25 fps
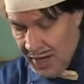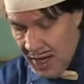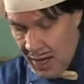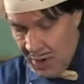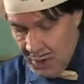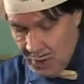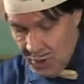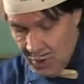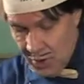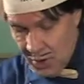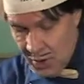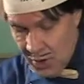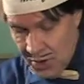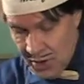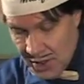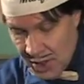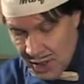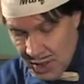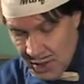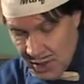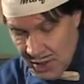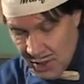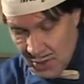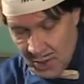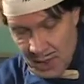Now you go
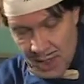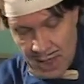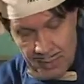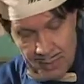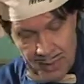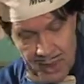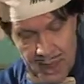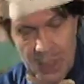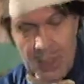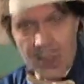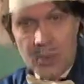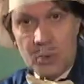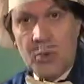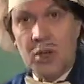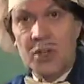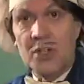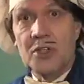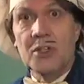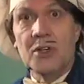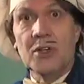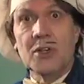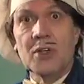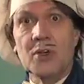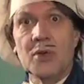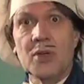the other way because
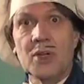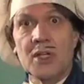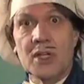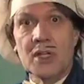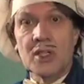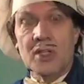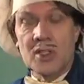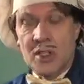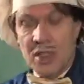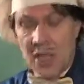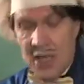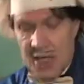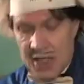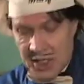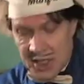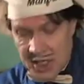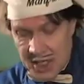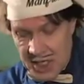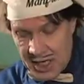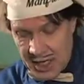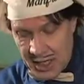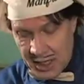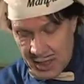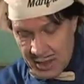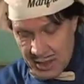what you're doing is
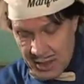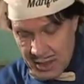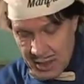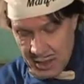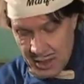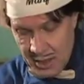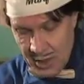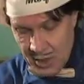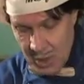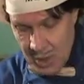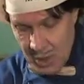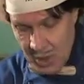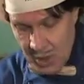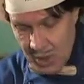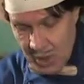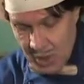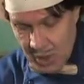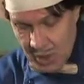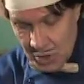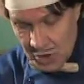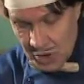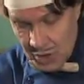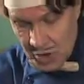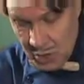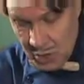dicing little